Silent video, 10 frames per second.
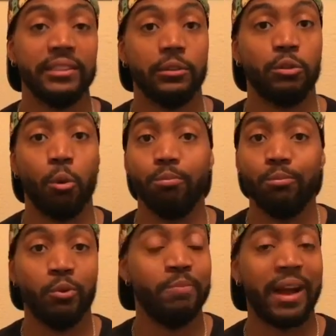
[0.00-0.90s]
So,
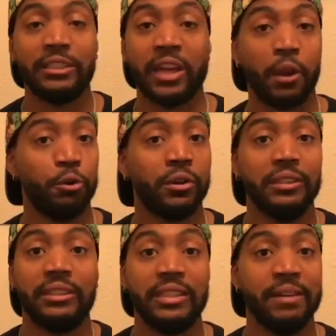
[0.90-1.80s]
with my channel, you're going to
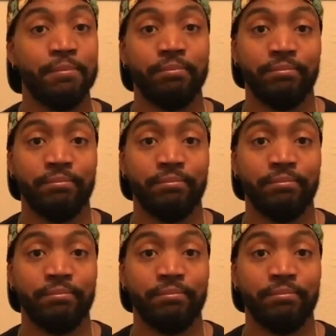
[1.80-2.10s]
see I'm